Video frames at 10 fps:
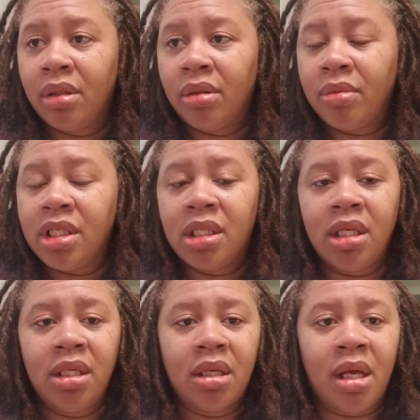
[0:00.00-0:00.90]
what's
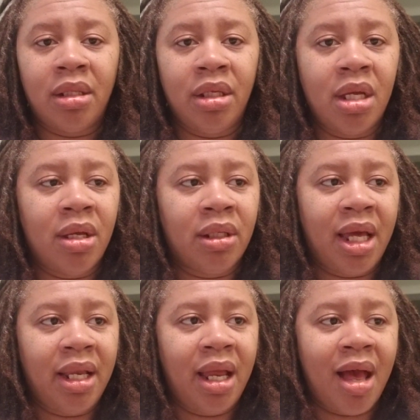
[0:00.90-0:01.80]
the other young
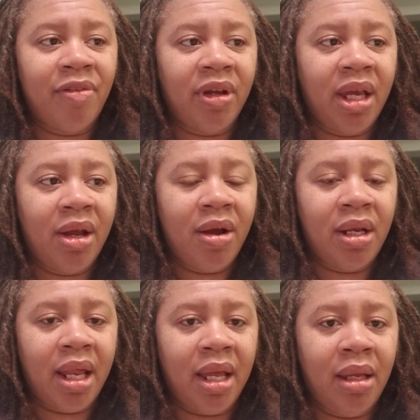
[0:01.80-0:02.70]
lady, I forget her
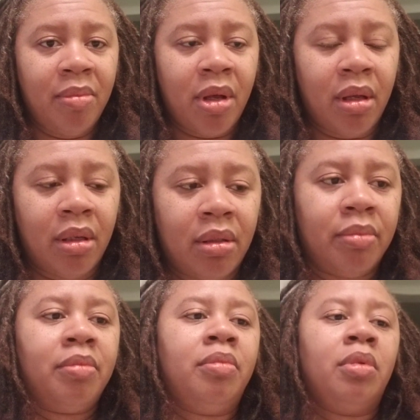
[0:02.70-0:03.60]

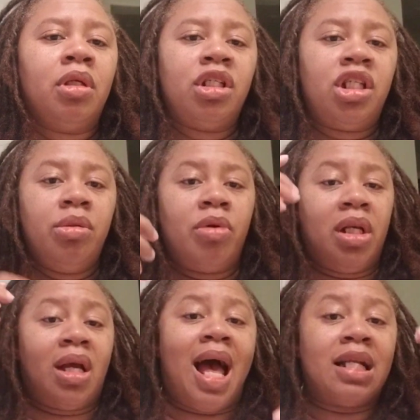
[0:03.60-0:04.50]
name, she went
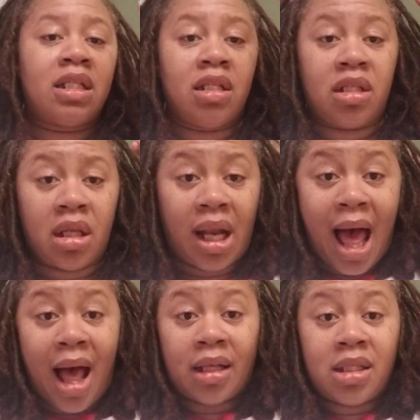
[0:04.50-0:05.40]
and got sister
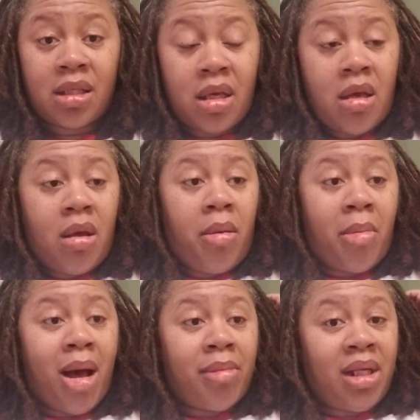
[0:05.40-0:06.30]
locks.
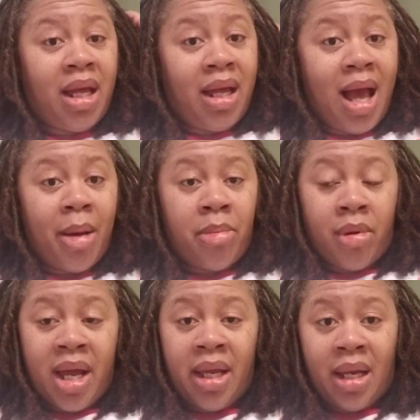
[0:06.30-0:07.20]
Mama Day got
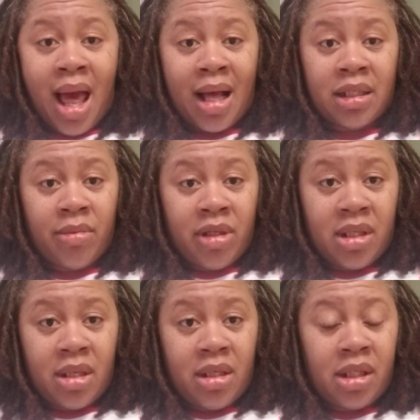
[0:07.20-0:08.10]
braid locks. It was
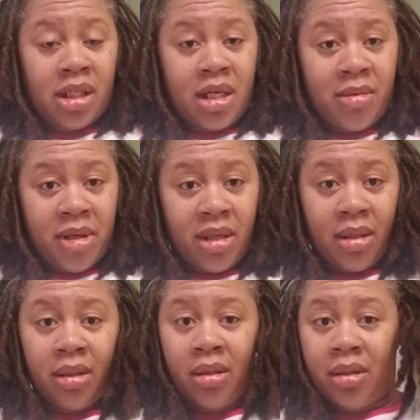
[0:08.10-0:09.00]
a
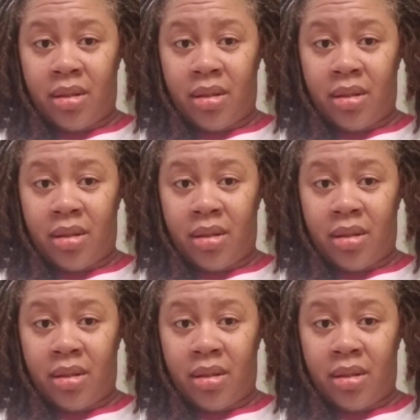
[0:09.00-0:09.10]
cinnamon